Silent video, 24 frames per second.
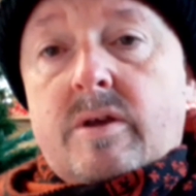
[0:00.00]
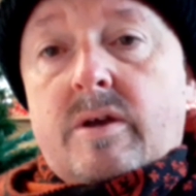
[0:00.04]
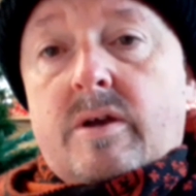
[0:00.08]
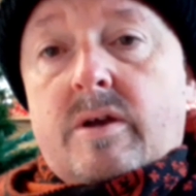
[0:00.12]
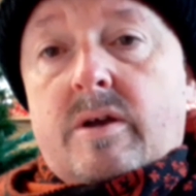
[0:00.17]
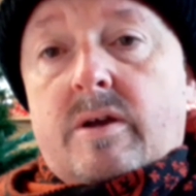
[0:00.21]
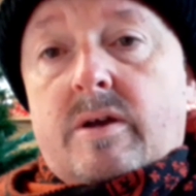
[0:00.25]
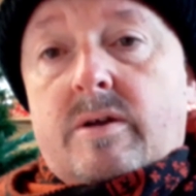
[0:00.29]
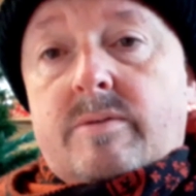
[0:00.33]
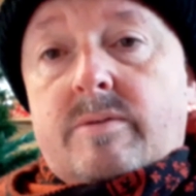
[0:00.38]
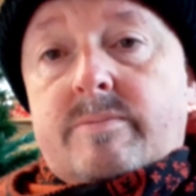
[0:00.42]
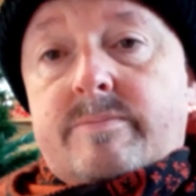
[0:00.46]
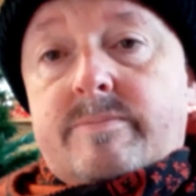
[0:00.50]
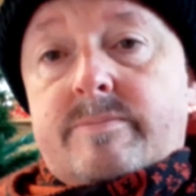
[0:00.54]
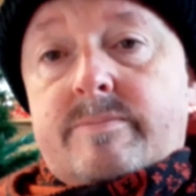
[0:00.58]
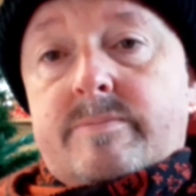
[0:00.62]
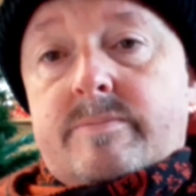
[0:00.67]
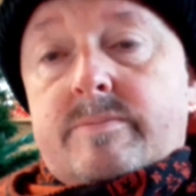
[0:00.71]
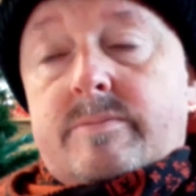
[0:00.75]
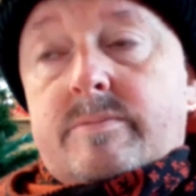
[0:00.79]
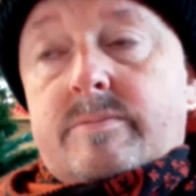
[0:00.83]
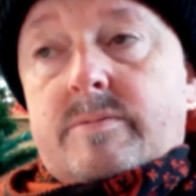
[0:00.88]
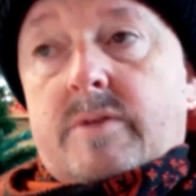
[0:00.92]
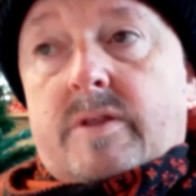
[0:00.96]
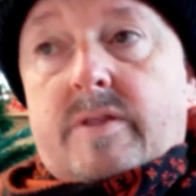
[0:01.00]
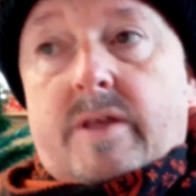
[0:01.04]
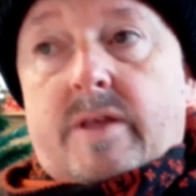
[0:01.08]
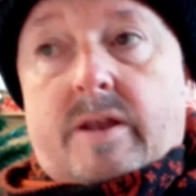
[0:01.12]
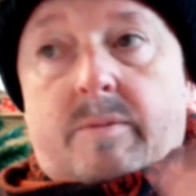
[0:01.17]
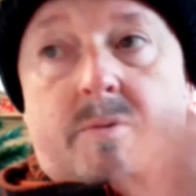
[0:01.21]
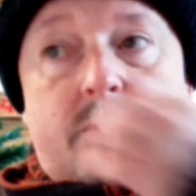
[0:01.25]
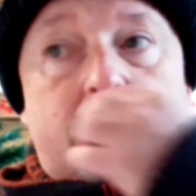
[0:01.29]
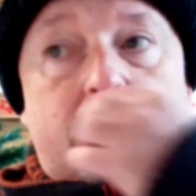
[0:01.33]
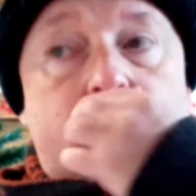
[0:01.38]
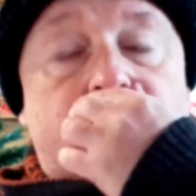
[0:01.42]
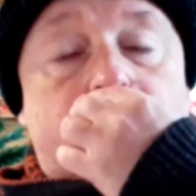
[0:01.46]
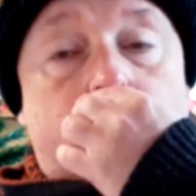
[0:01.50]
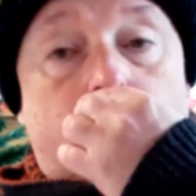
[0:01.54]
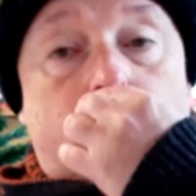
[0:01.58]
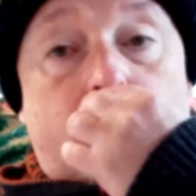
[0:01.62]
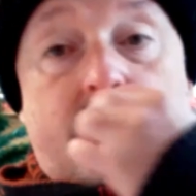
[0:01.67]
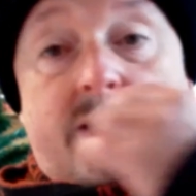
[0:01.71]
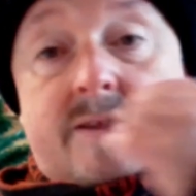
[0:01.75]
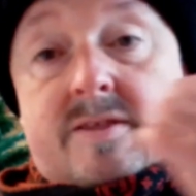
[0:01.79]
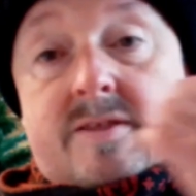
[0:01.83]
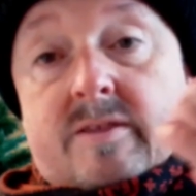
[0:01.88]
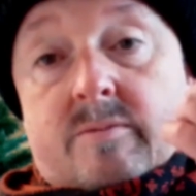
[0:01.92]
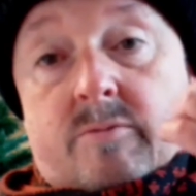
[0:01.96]
um, and then I went
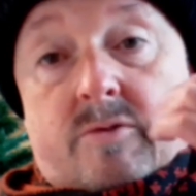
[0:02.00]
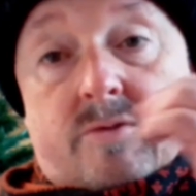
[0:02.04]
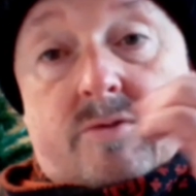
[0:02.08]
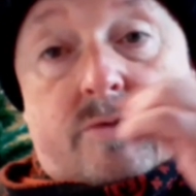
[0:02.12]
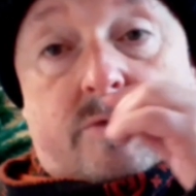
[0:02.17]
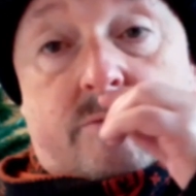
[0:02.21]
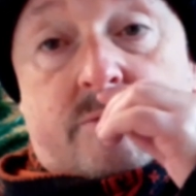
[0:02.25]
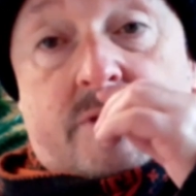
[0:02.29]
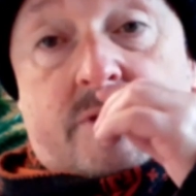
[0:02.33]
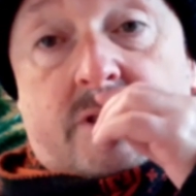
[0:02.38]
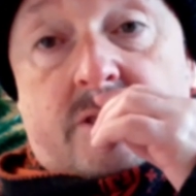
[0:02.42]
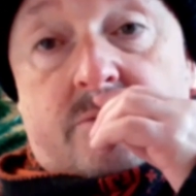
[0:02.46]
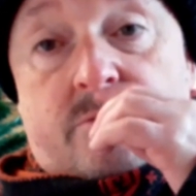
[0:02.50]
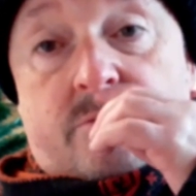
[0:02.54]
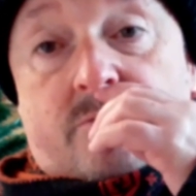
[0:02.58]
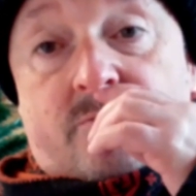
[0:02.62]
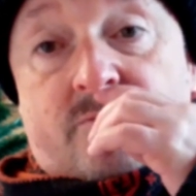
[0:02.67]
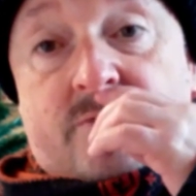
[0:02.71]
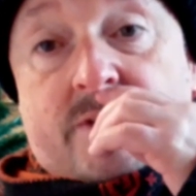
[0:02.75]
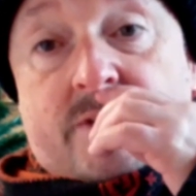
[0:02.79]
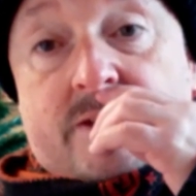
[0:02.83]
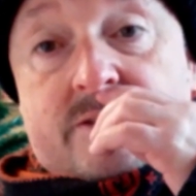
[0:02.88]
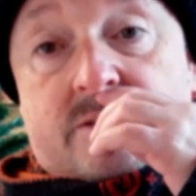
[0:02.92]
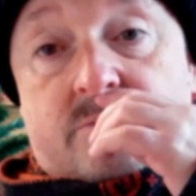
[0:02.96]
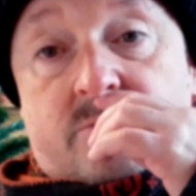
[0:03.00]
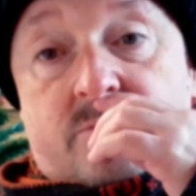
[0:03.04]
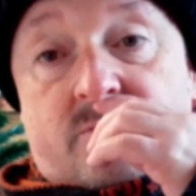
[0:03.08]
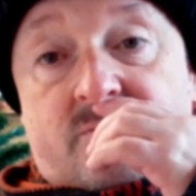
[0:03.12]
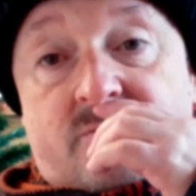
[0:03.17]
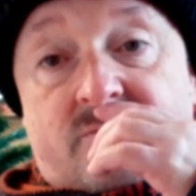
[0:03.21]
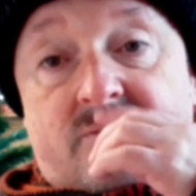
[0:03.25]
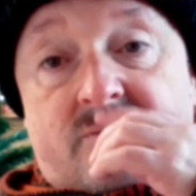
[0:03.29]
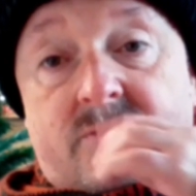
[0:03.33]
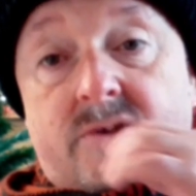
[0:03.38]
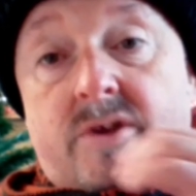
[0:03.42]
twice a month, middle of the month and end of the month,